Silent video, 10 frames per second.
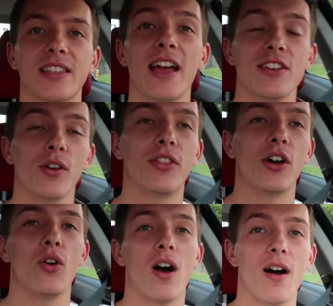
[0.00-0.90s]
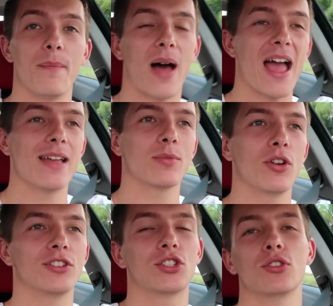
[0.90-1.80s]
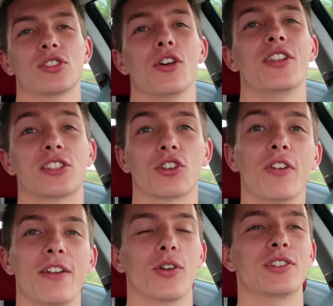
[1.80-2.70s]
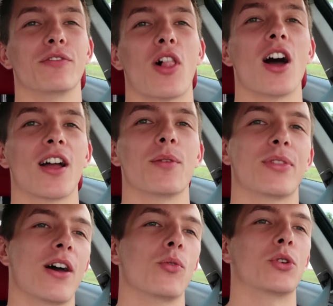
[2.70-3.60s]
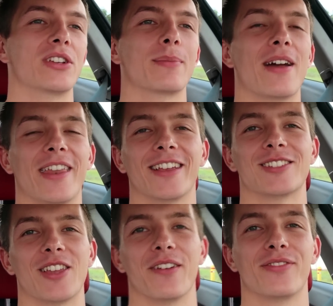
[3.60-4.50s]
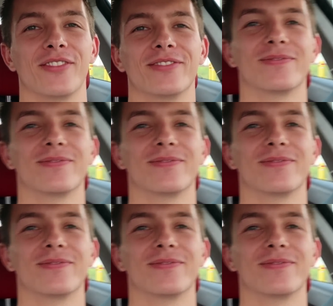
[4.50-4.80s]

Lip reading: Side note though, I am going so slow that it's a great road to vlog on without worrying about hitting stuff.